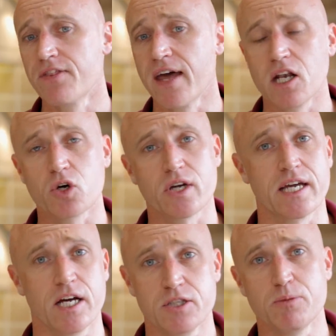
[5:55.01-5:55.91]
they're
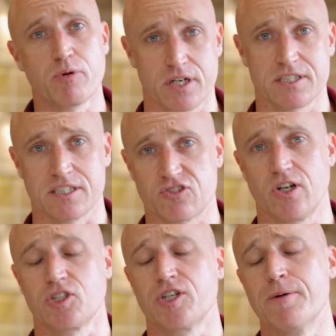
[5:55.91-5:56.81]
looking at a new pricing
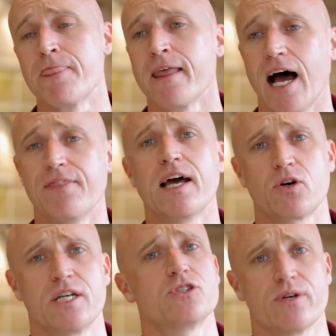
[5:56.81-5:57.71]
structure and they're
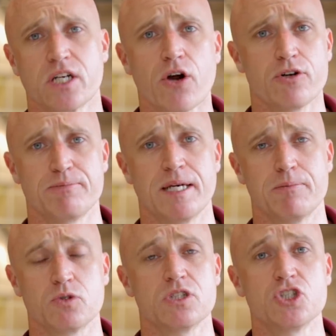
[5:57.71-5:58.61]
looking to encourage
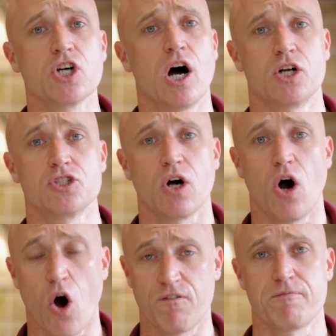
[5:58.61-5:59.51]
people to charge
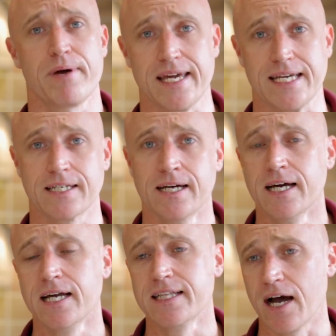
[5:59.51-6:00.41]
off peak.
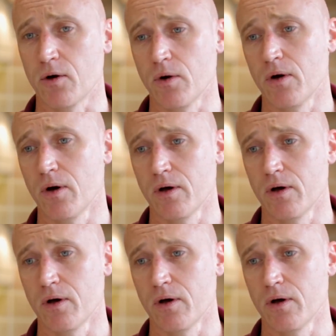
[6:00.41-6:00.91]
Now,